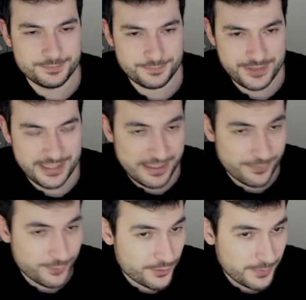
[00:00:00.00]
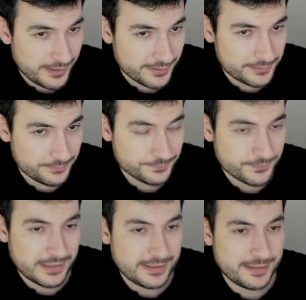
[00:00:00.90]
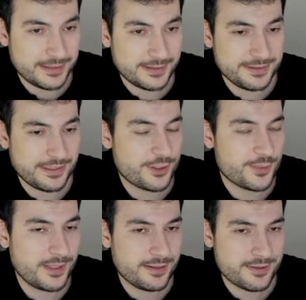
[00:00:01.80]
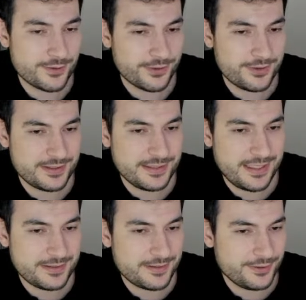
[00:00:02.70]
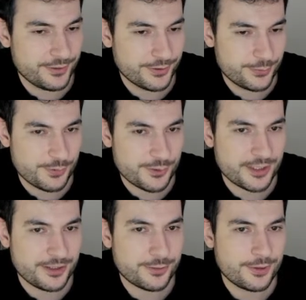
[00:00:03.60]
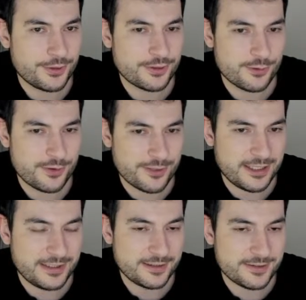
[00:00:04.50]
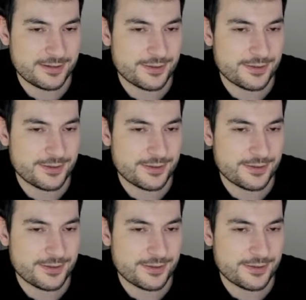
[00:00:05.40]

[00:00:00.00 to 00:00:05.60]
the average player, and the average player is not that good with Shadowwalk or with Alex,